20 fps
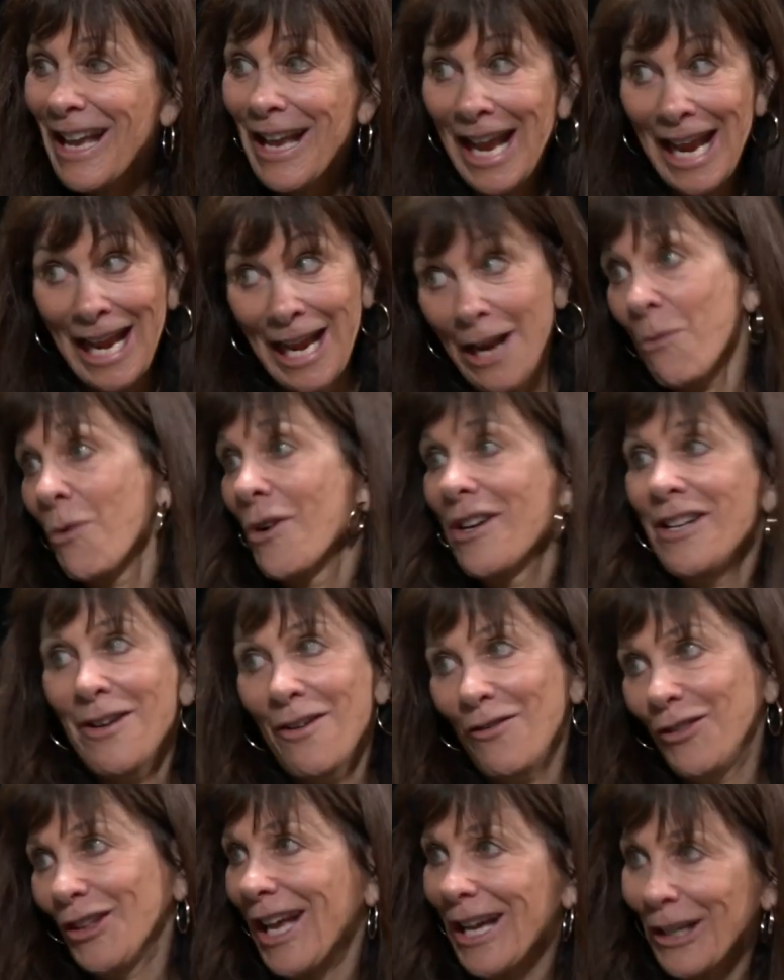he wouldn't
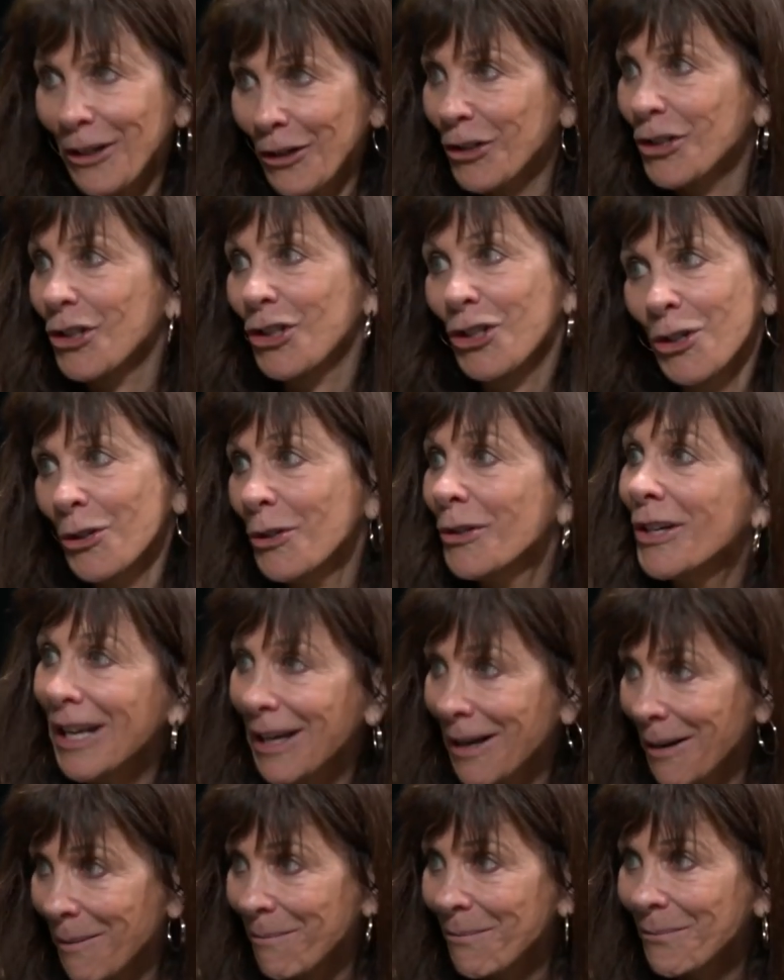have let her shoot
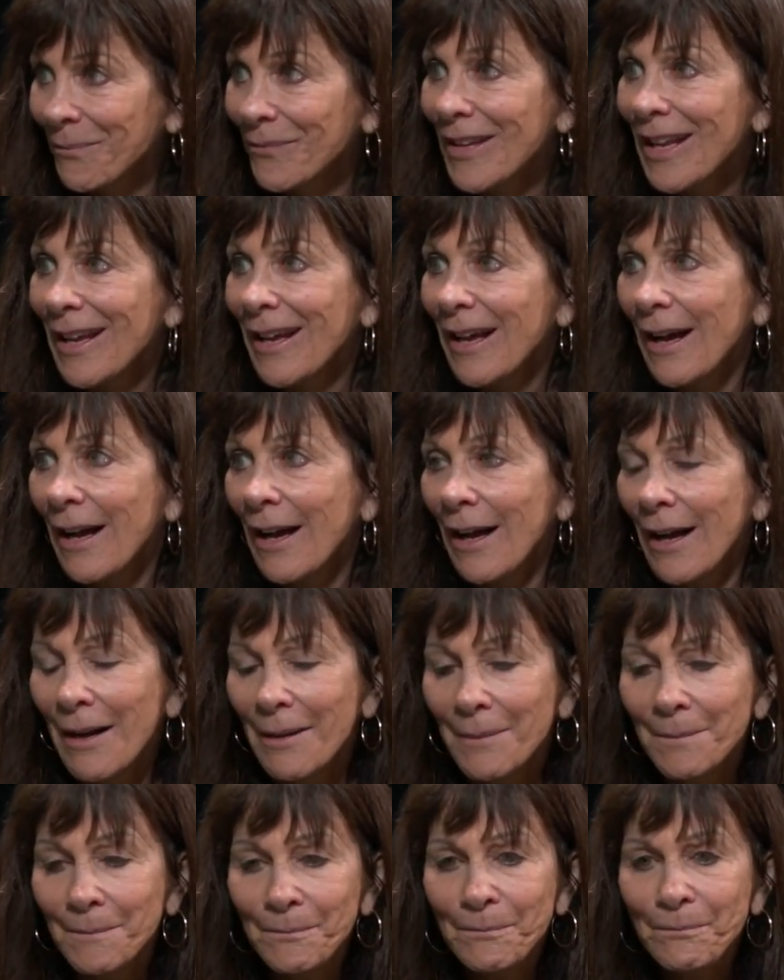him,
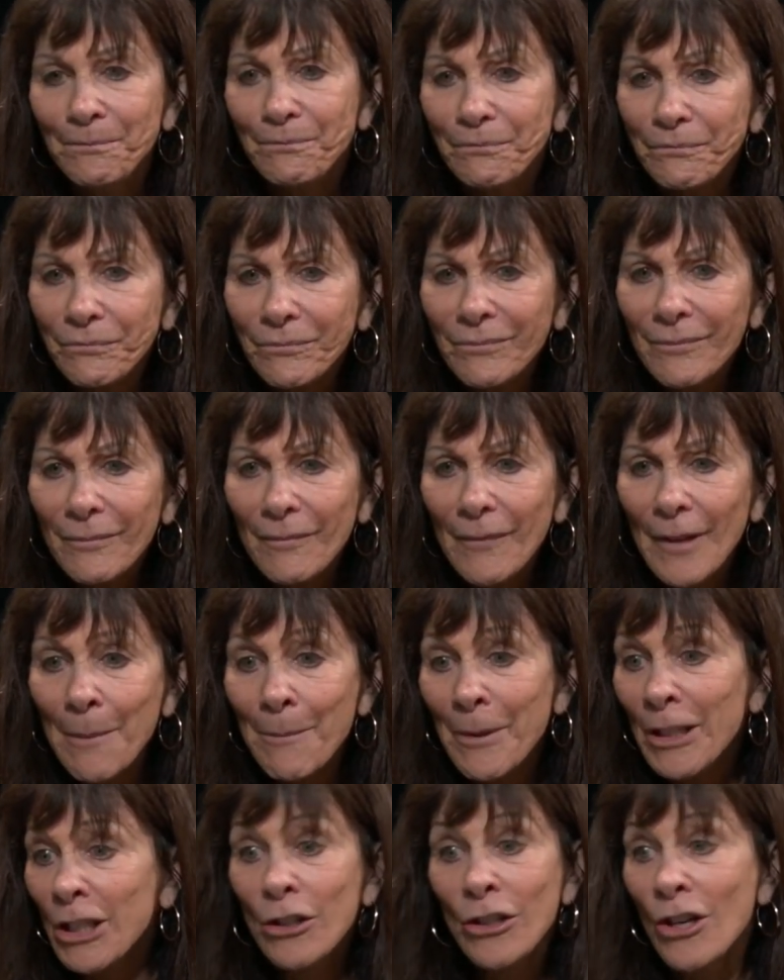um,
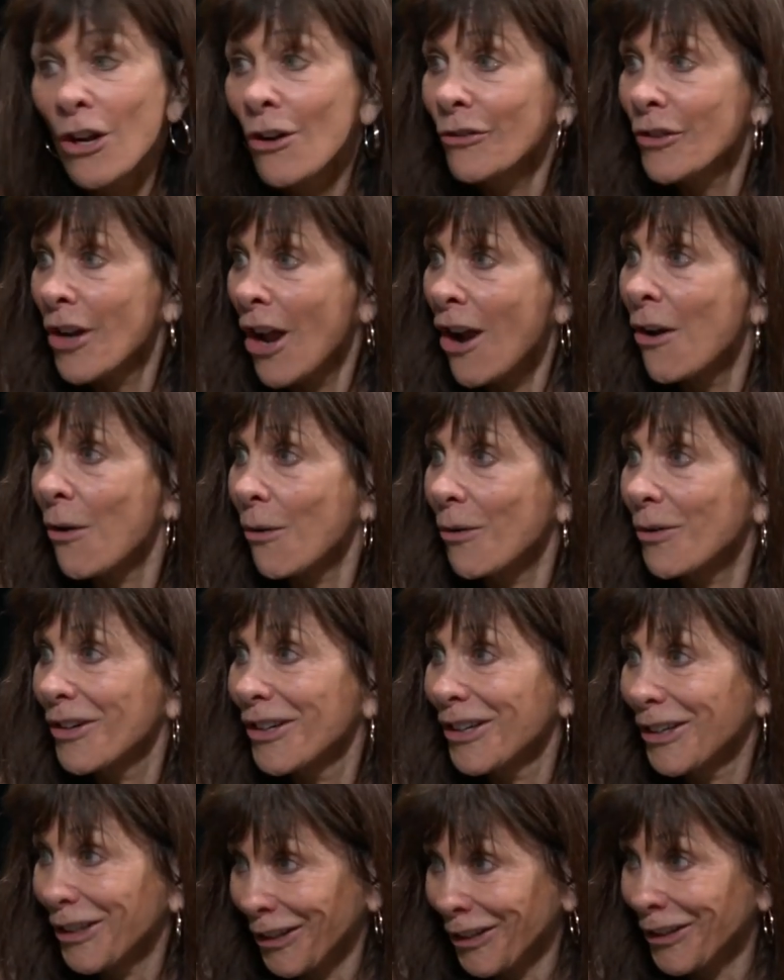but you don't know,
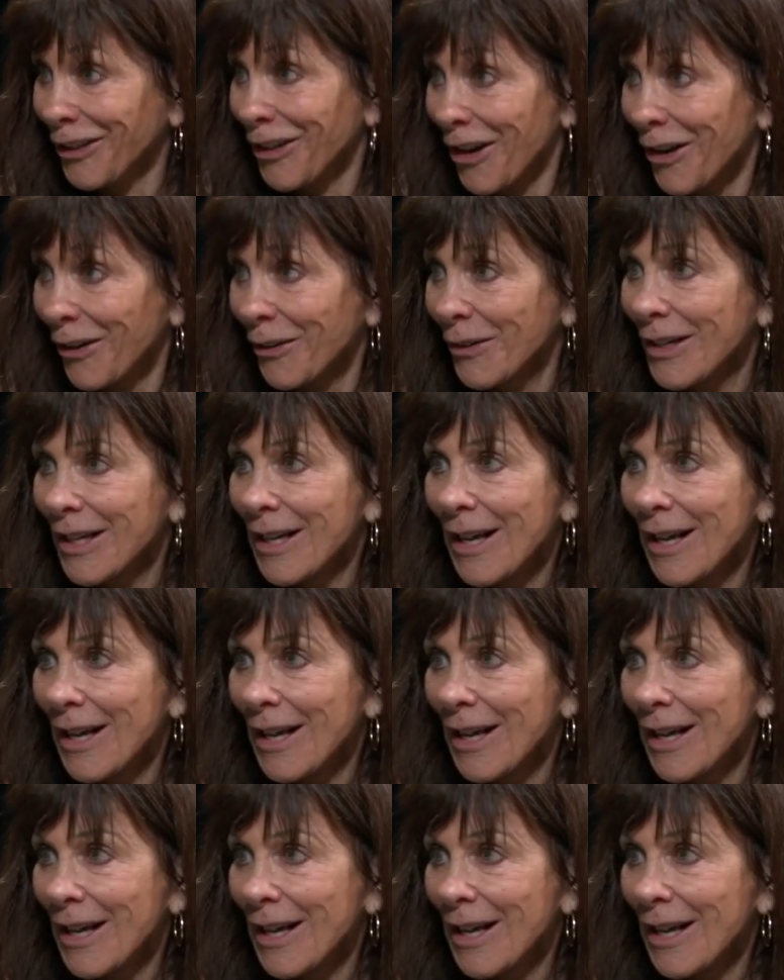you know.